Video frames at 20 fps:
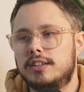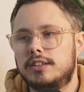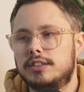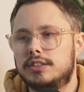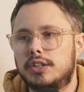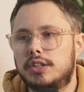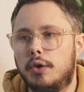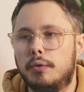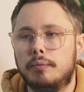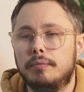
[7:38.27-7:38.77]

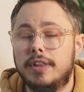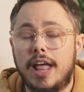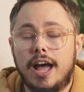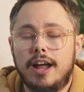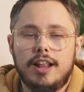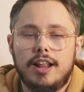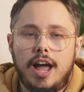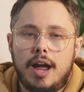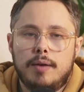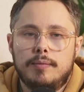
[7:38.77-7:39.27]
So
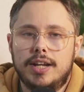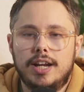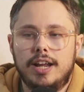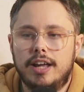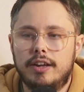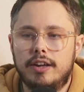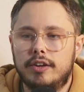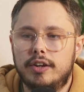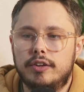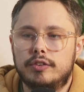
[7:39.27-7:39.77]
that,
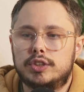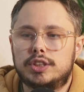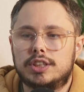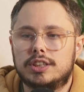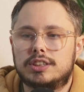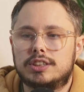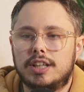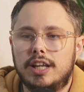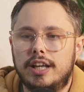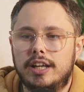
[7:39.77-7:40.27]
it was
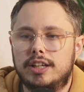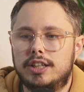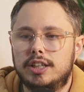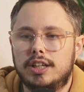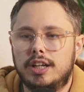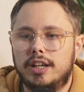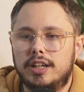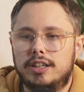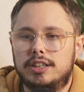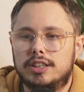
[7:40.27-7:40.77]
just,
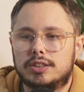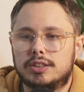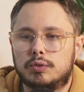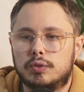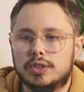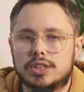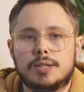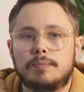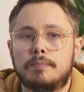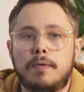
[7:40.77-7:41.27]
it just
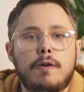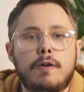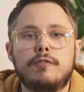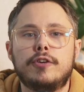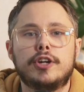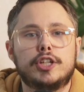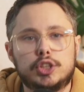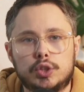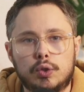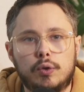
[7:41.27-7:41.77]
was the
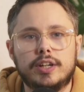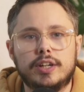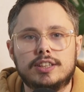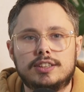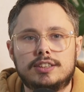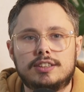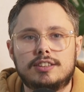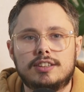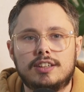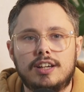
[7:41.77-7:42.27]
perfect
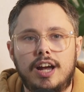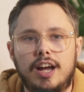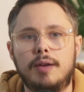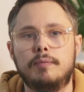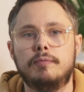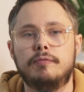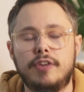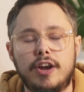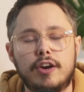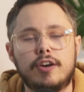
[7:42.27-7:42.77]
choice.
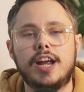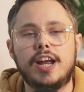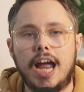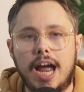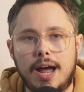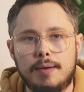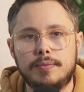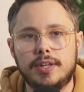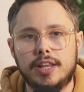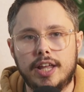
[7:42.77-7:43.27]
I'm very
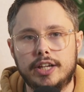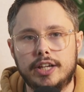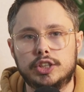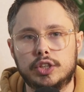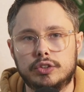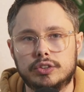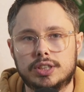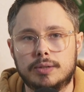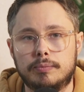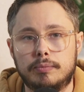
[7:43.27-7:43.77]
happy that I
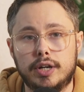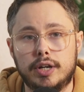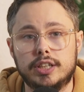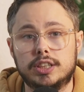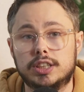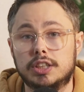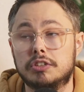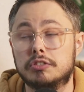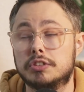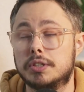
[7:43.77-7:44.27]
chose The
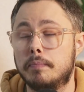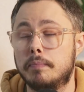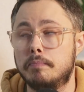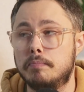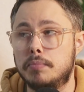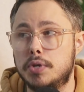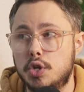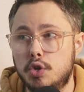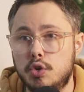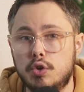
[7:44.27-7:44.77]
Bridge. It was a
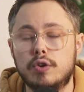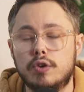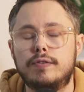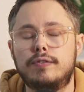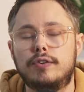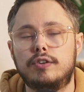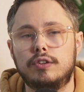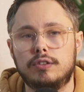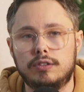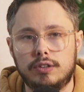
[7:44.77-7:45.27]

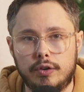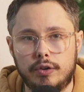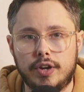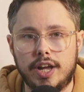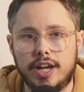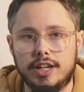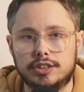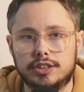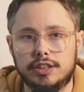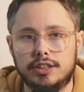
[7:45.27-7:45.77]
beautiful
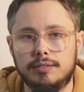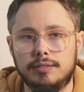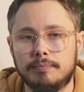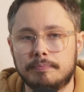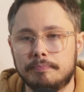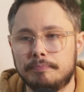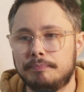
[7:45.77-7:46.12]
location.